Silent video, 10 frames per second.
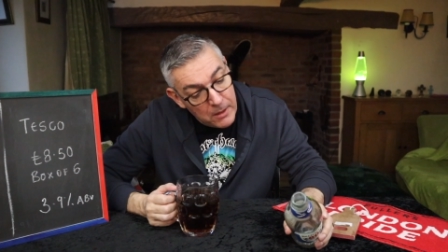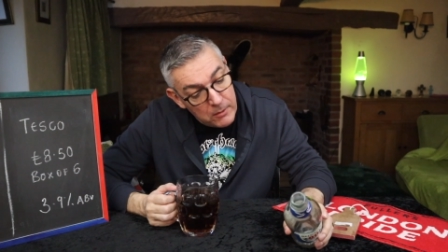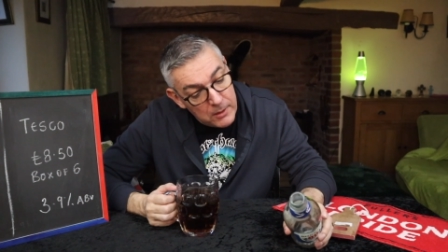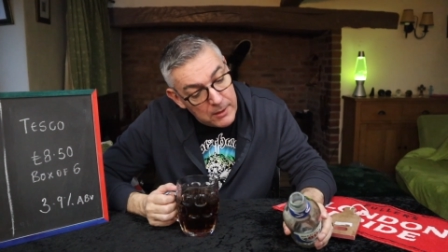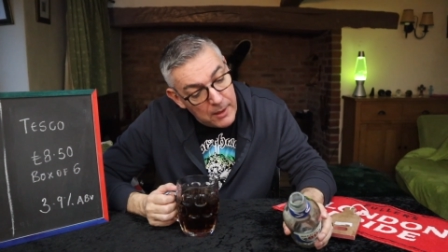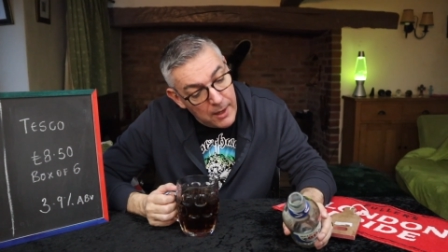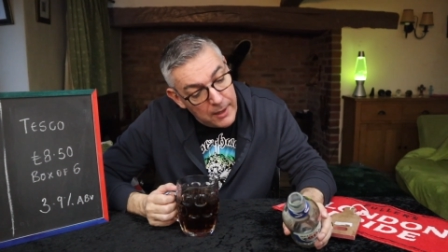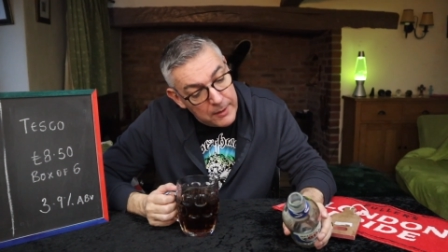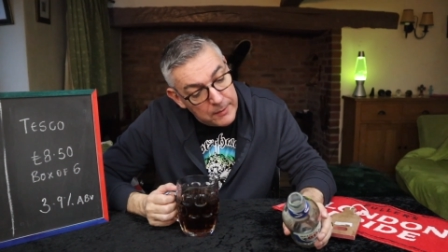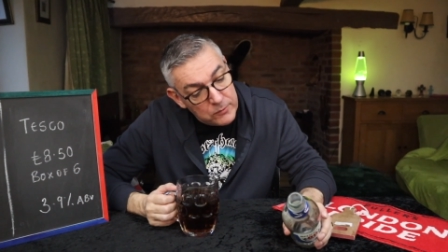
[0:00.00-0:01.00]

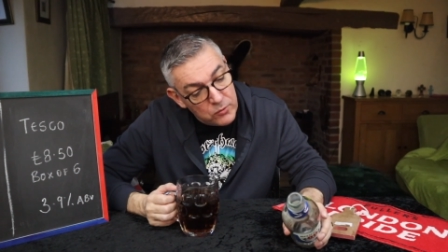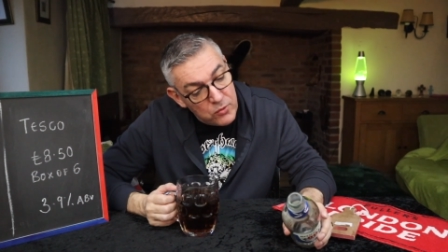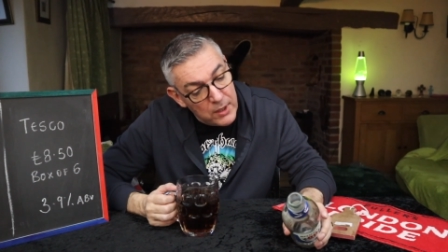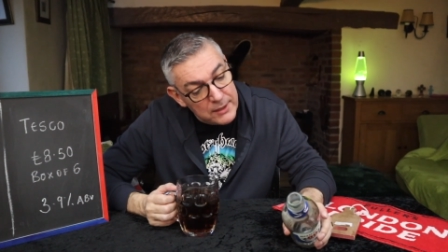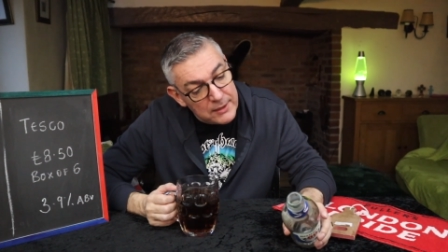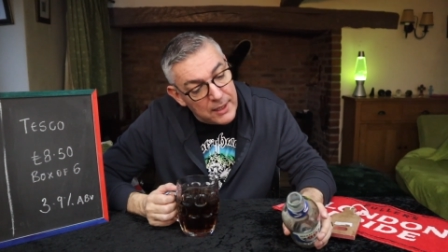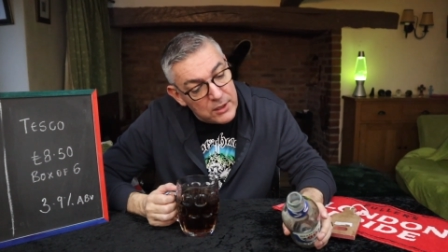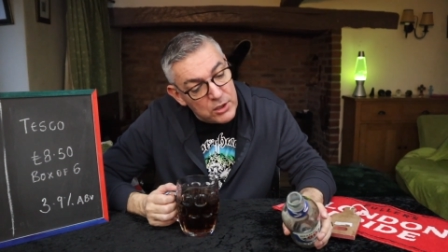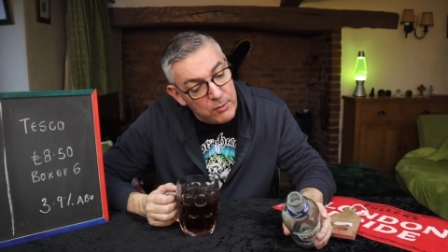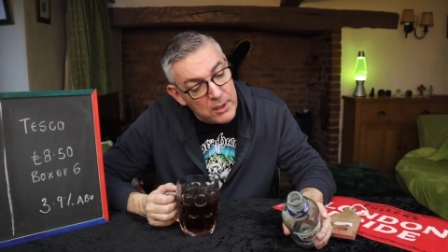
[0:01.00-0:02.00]
Okay, right
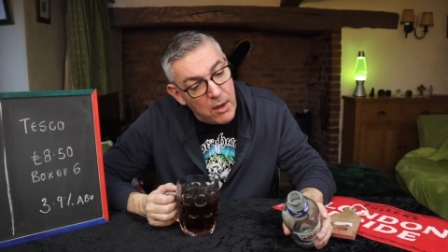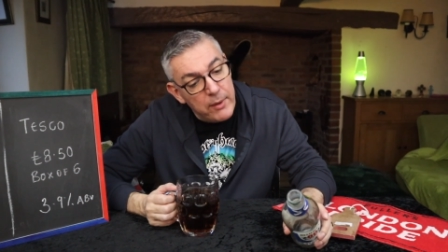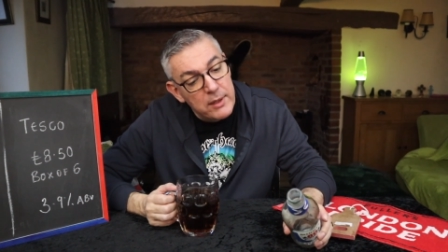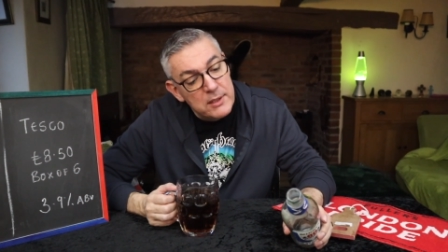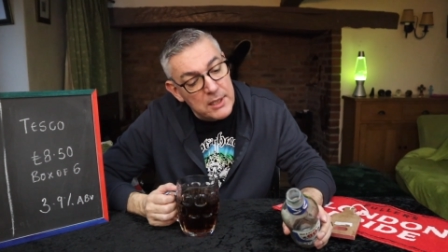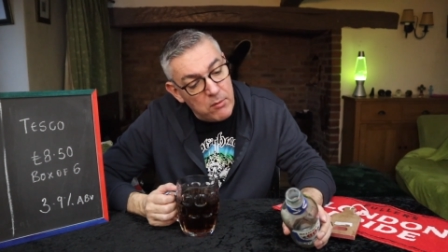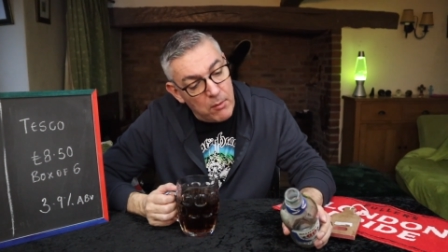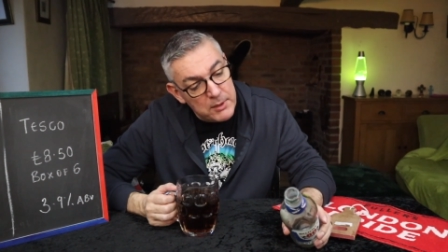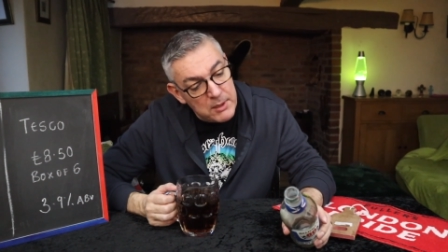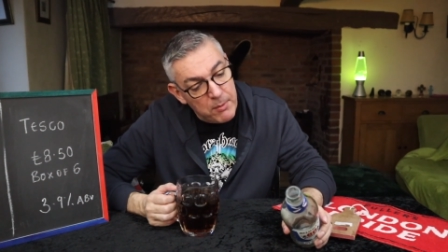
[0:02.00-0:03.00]
then, shall we go in and see
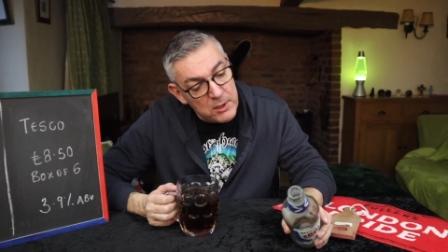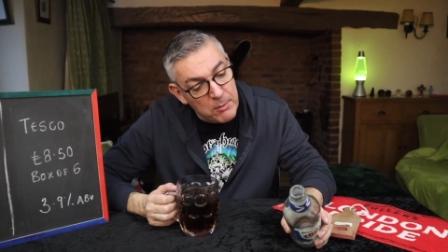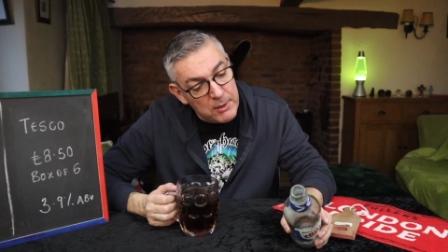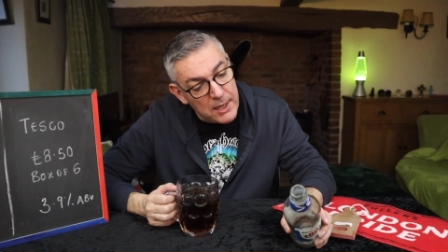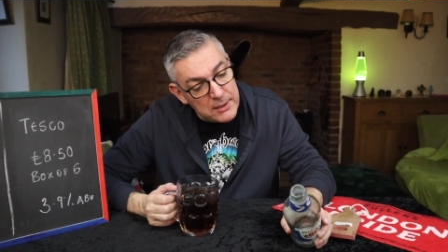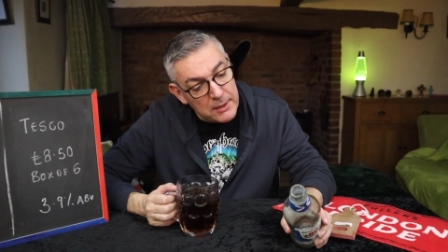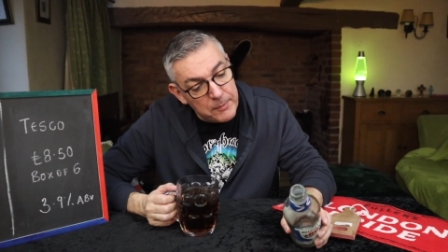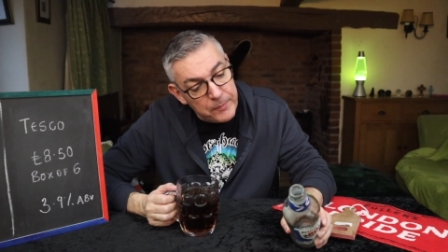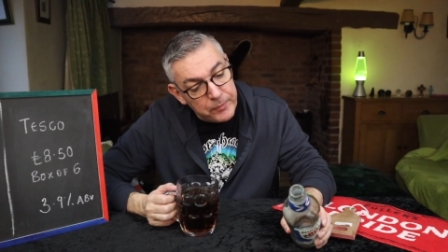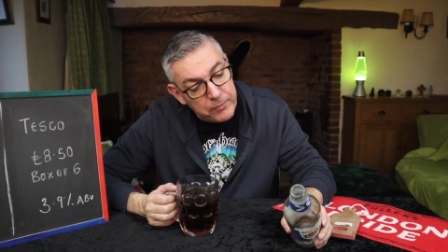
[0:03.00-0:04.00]
what we're supposed to be getting?